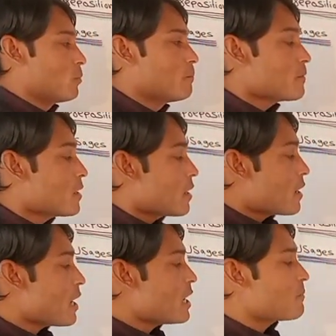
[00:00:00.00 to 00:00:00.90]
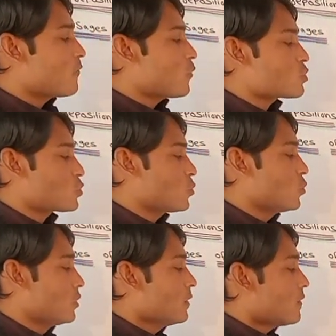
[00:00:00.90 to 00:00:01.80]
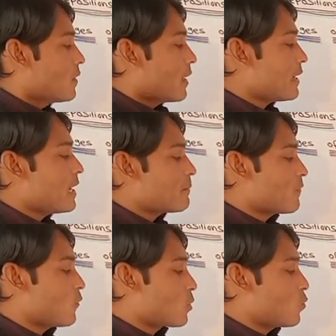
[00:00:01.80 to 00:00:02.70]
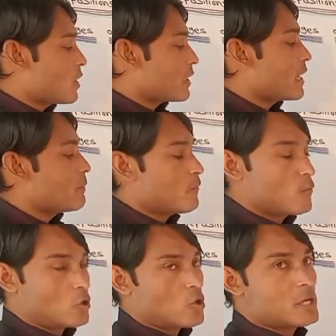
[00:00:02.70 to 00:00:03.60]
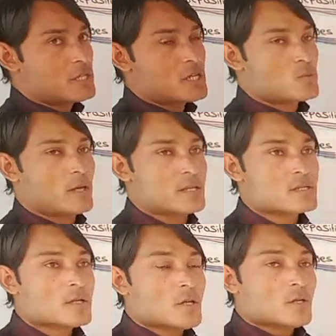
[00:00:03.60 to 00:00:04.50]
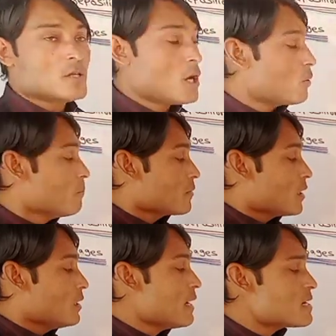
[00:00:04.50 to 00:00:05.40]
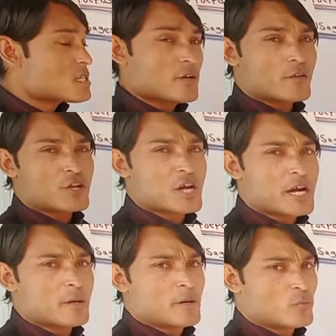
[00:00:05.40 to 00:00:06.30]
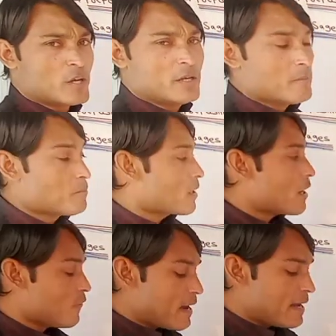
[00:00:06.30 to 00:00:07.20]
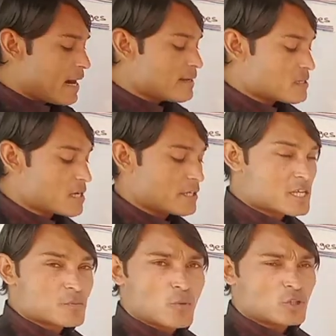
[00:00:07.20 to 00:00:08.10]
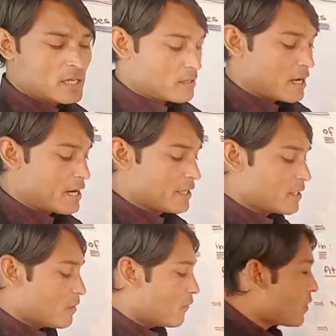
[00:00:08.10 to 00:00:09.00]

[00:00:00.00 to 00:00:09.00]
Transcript: home, at before school, and at before work, at before college as well. Now let's differentiate it between, if I write the sentence, both are right.